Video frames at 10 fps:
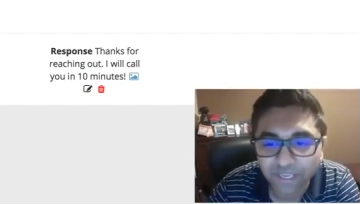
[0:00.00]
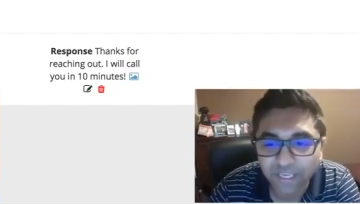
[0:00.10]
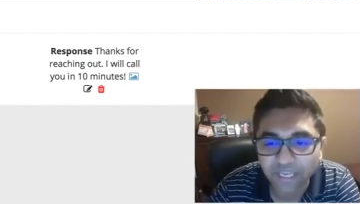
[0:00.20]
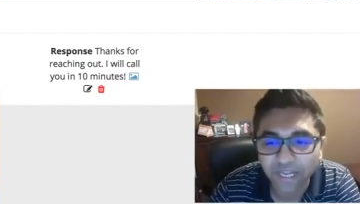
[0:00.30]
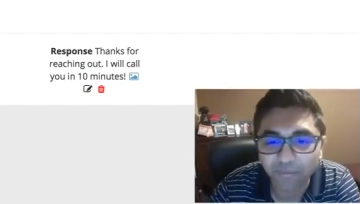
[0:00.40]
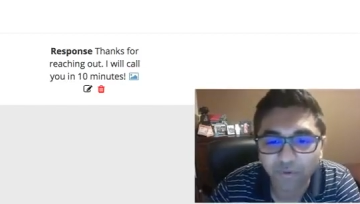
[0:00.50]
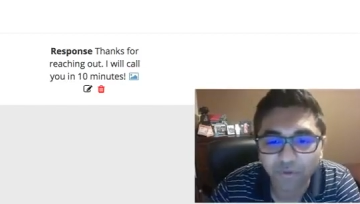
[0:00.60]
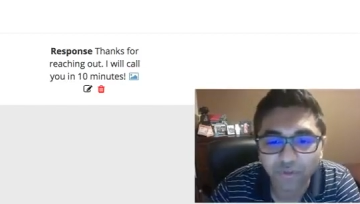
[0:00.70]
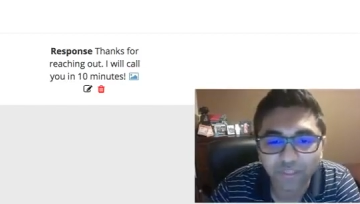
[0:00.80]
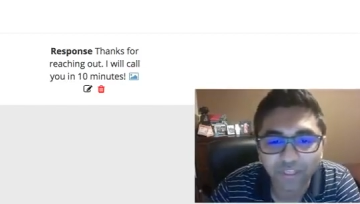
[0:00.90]
and I'm going
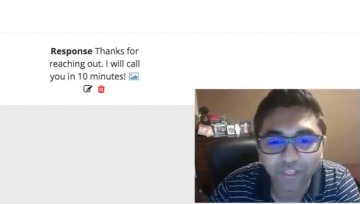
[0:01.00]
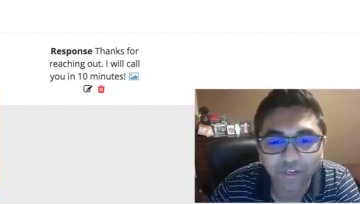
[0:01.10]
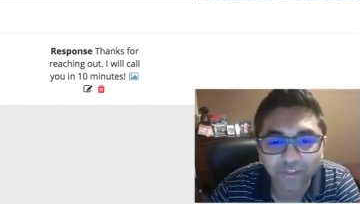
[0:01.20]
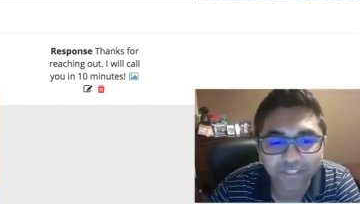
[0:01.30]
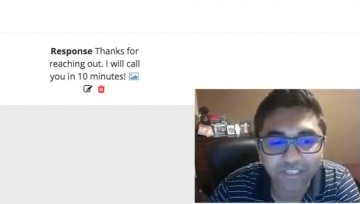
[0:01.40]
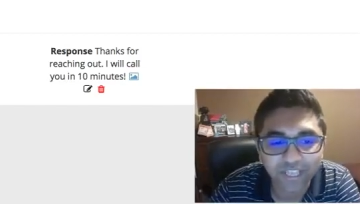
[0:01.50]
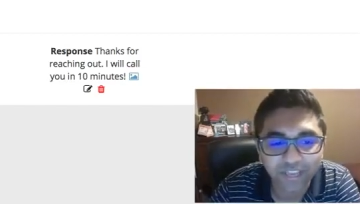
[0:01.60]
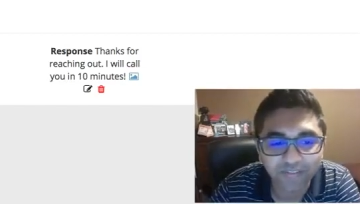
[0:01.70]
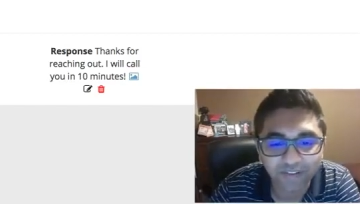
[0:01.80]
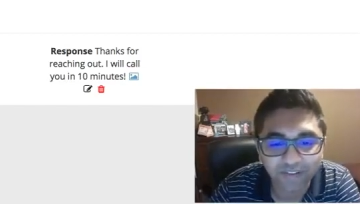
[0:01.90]
to click on
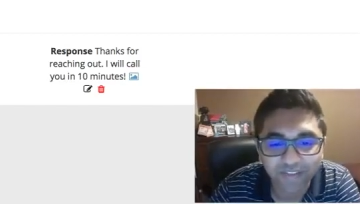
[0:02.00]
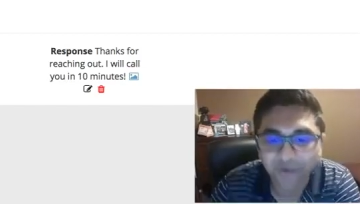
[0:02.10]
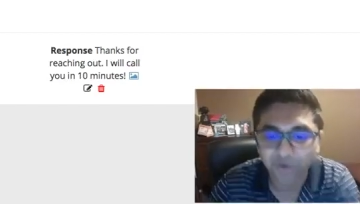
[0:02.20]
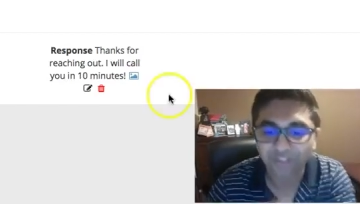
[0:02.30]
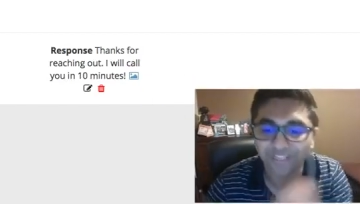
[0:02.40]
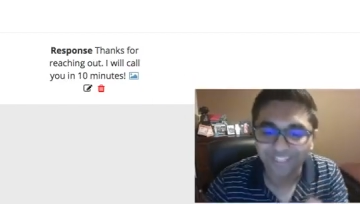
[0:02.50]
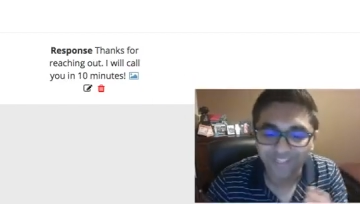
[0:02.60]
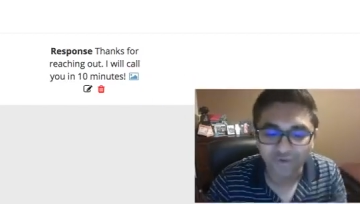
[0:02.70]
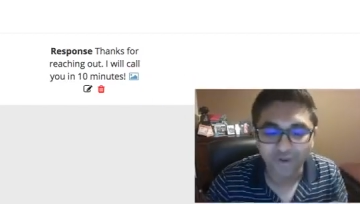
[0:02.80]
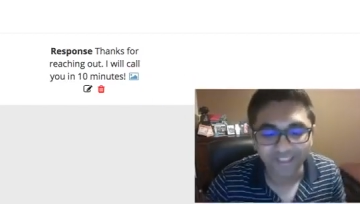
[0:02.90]
save. Now let's
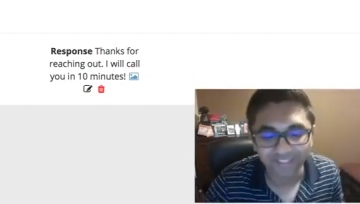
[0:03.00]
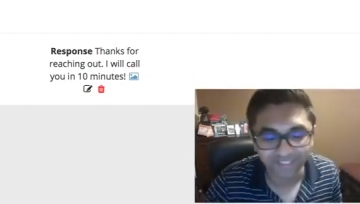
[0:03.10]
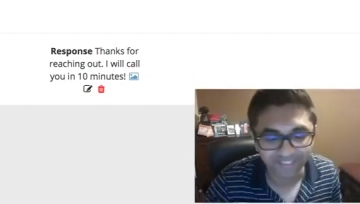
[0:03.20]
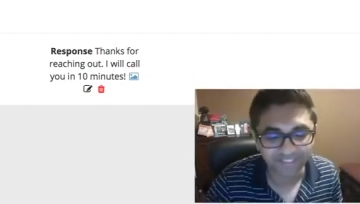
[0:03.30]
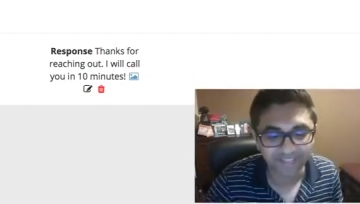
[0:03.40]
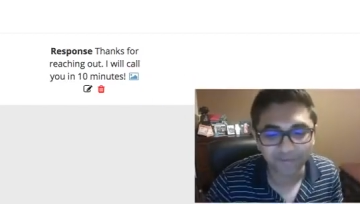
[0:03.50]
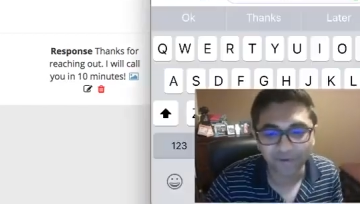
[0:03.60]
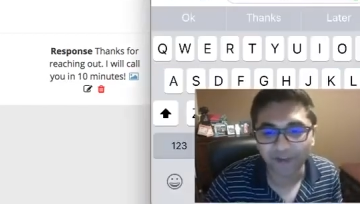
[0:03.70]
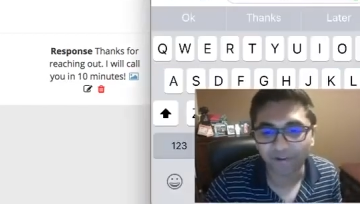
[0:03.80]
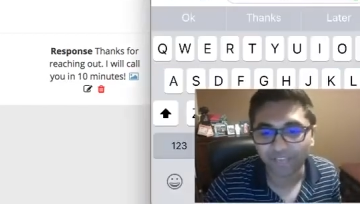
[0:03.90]
try this demo
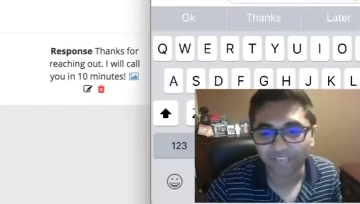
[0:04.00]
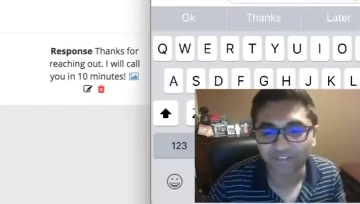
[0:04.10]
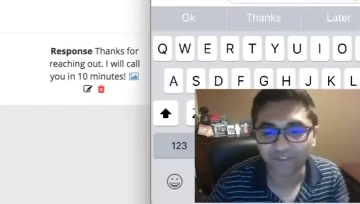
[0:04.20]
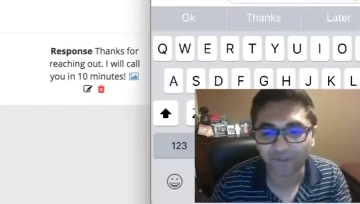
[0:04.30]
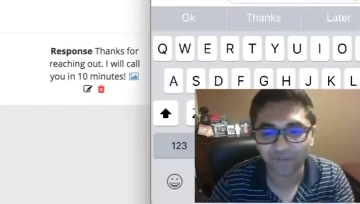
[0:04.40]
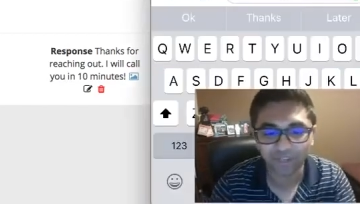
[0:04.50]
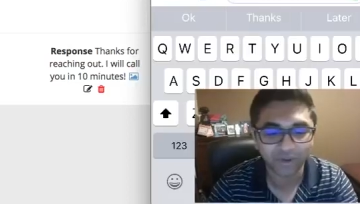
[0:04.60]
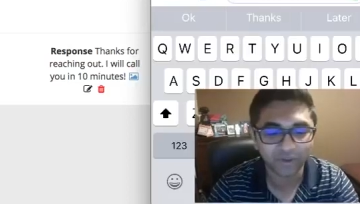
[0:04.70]
out. Okay, so I'm gonna go